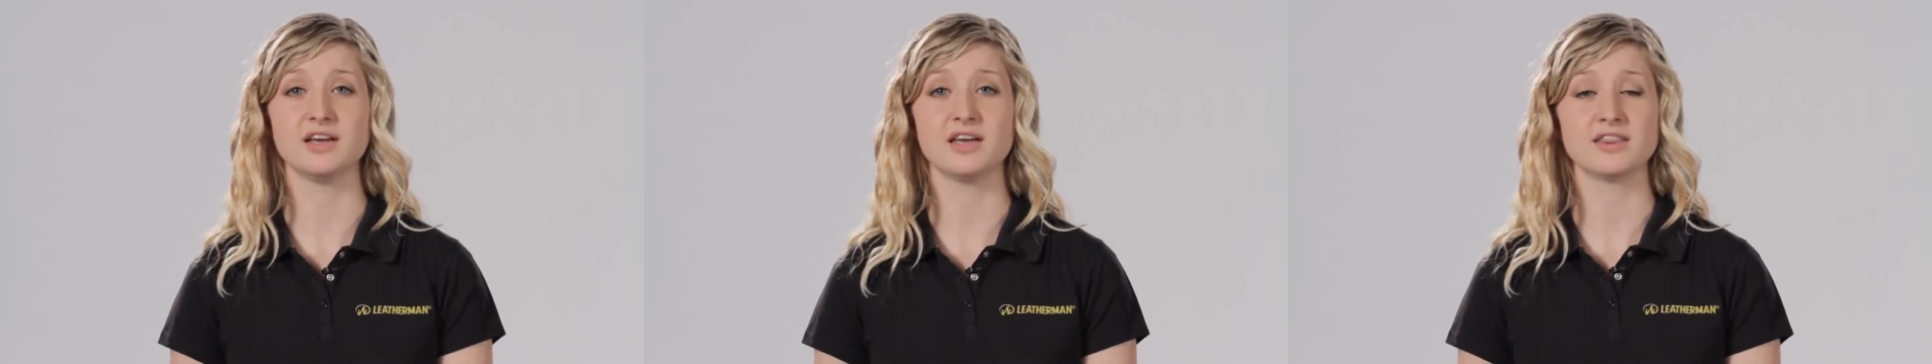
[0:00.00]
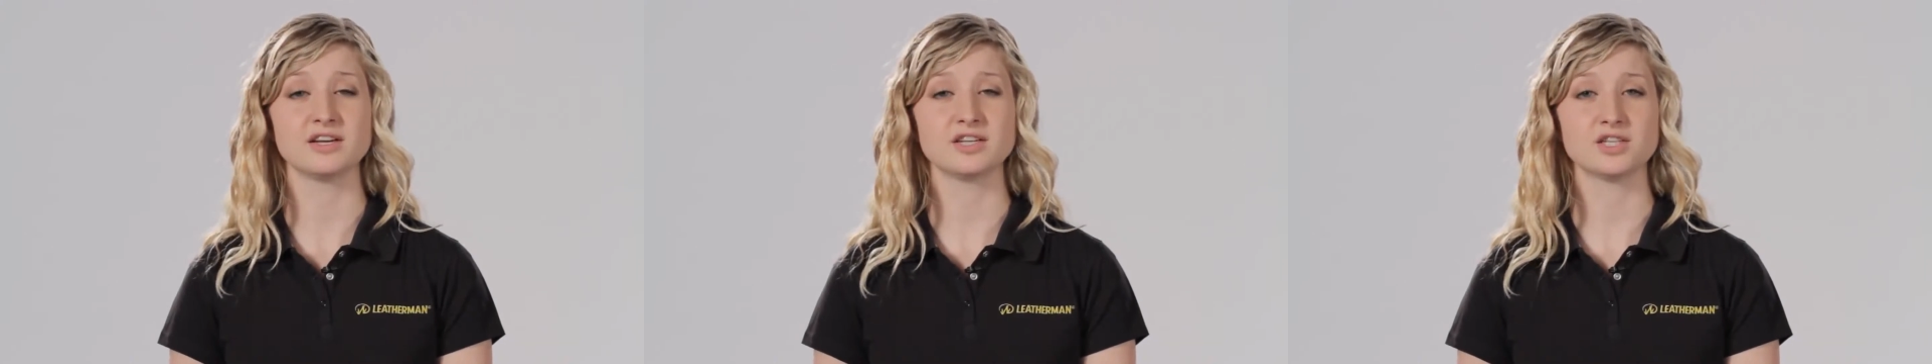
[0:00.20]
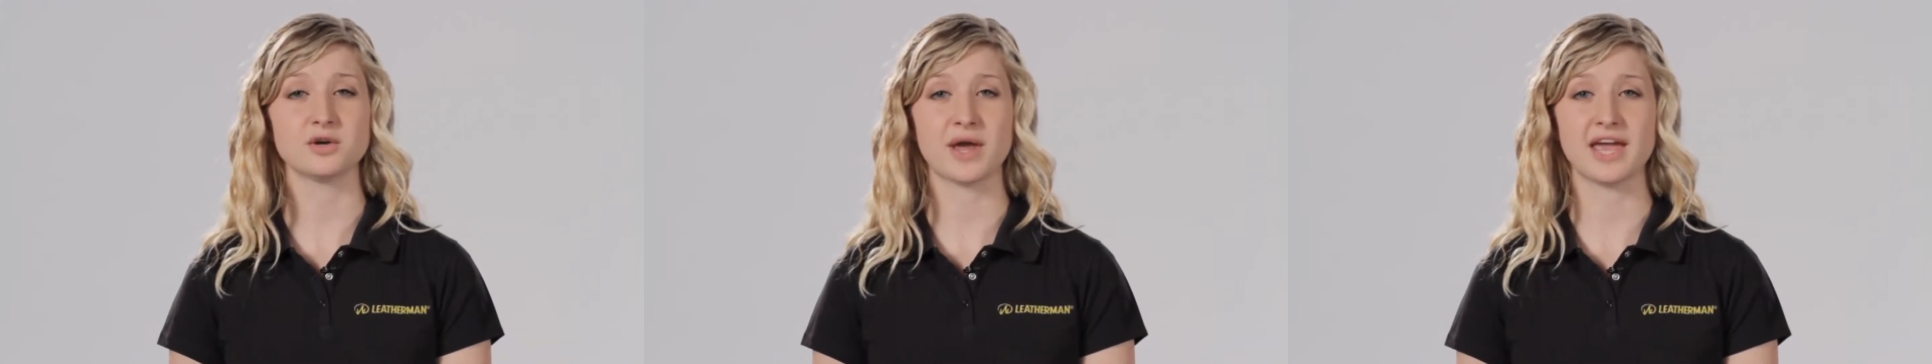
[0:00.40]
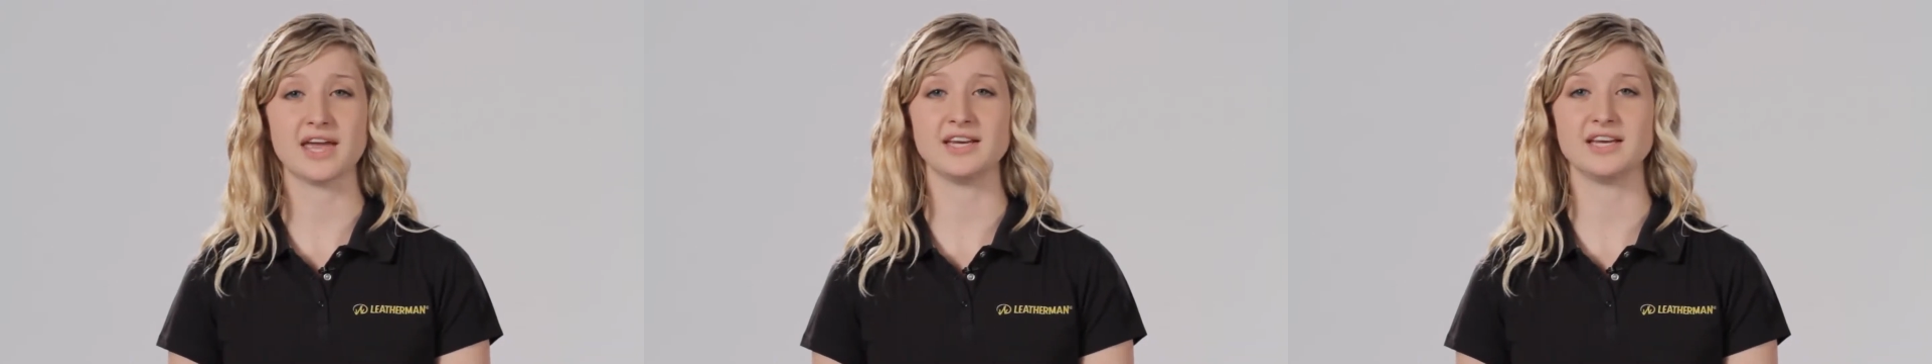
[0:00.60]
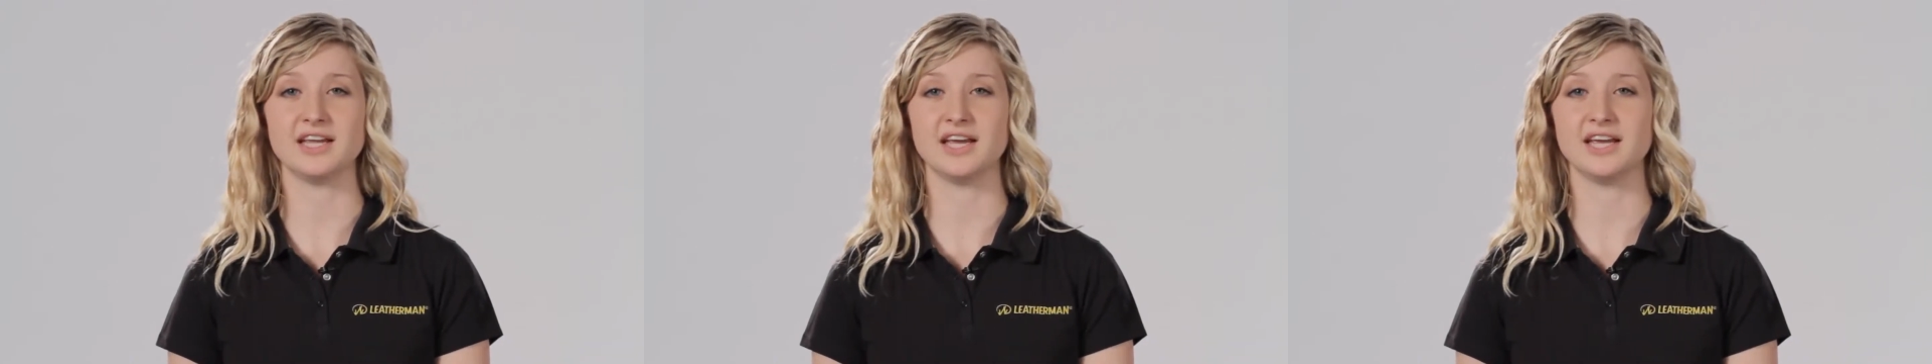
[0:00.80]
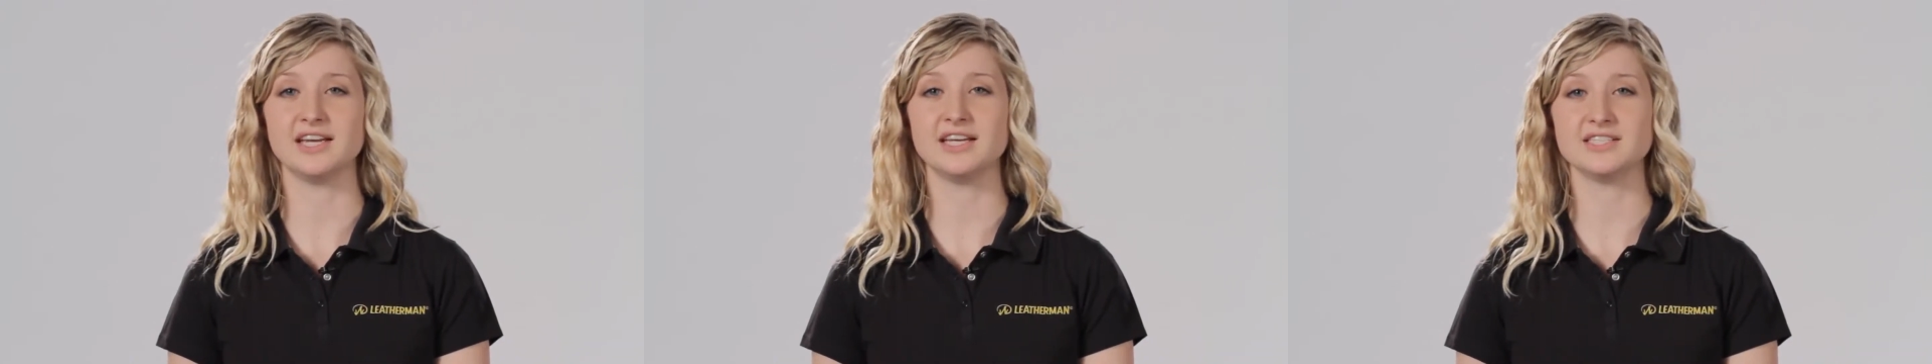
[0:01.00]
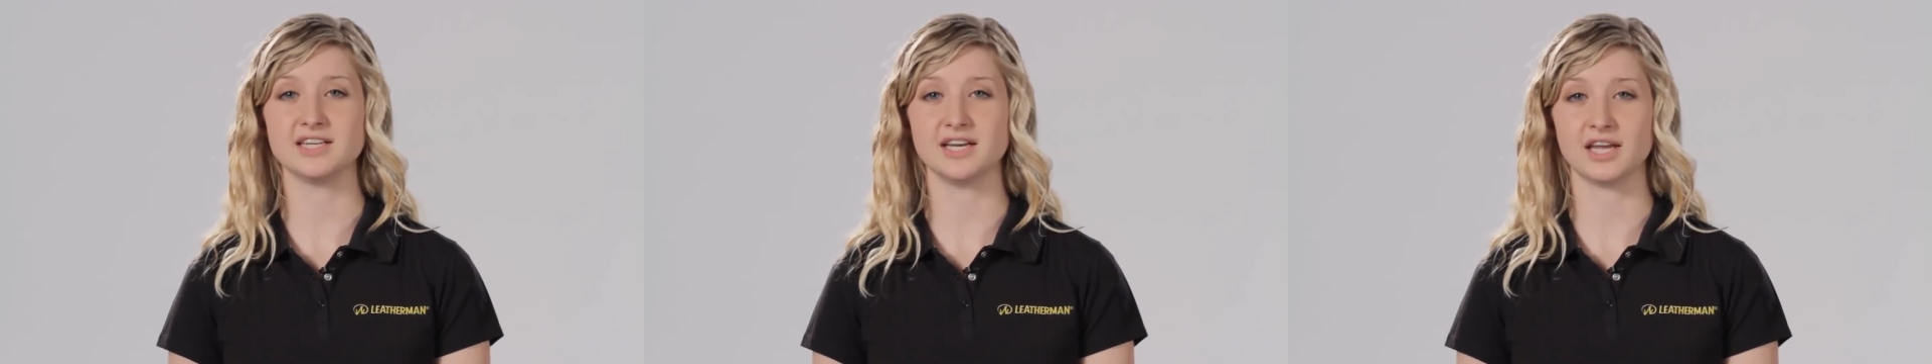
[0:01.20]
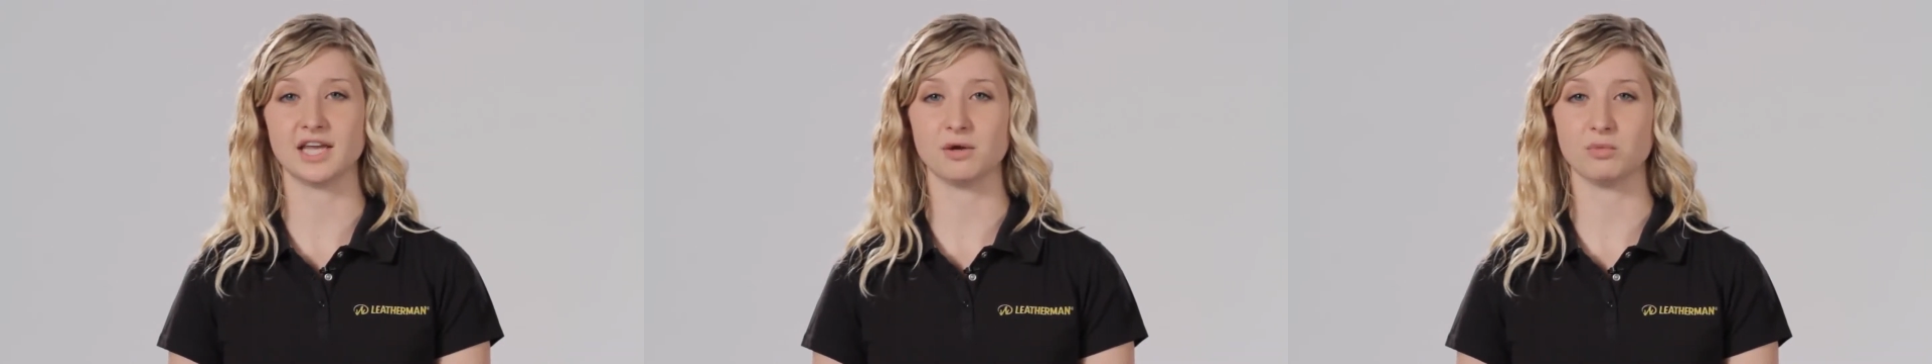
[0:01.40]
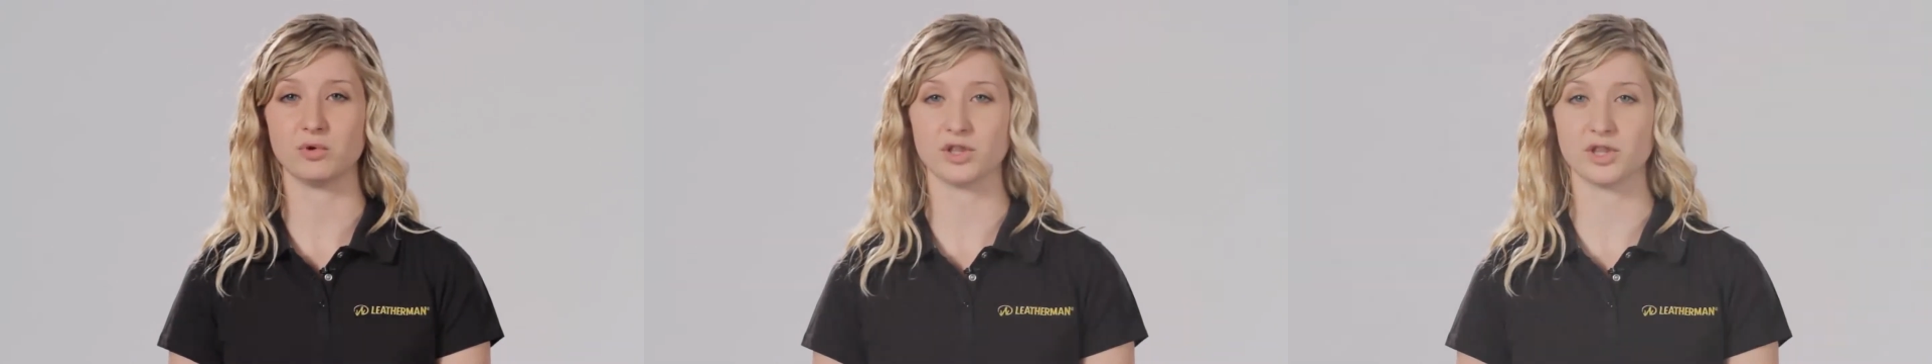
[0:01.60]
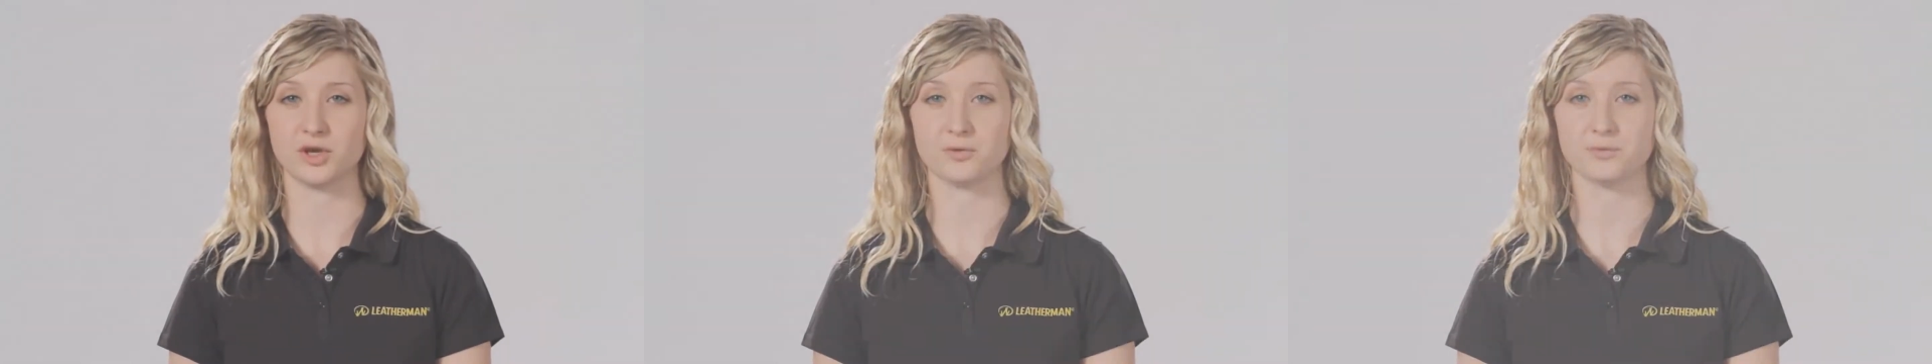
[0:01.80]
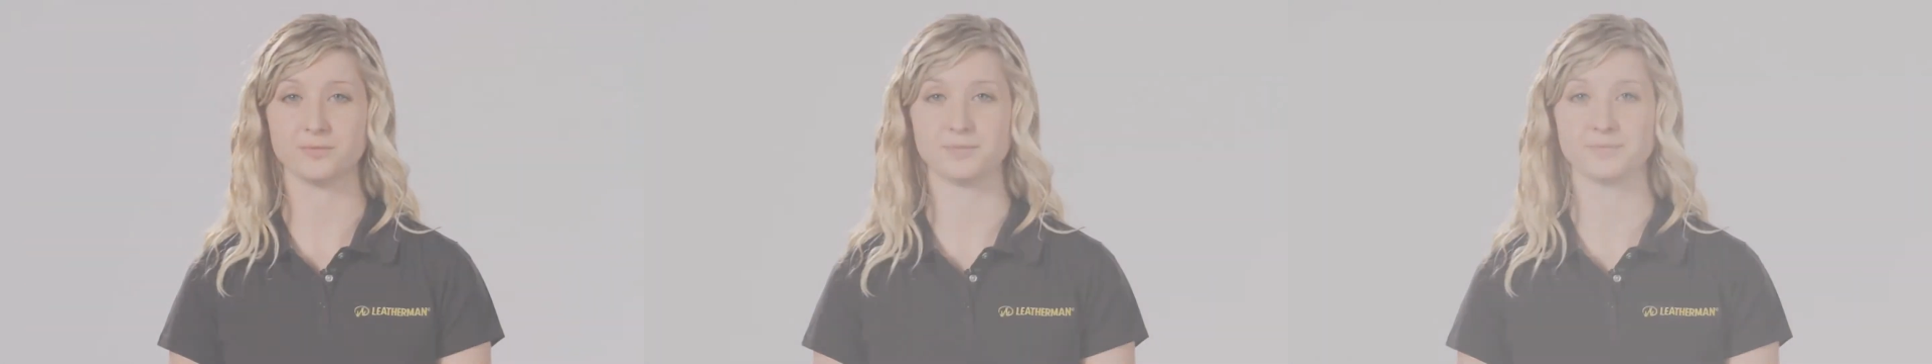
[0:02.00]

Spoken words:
They're so handy and easy to keep with you.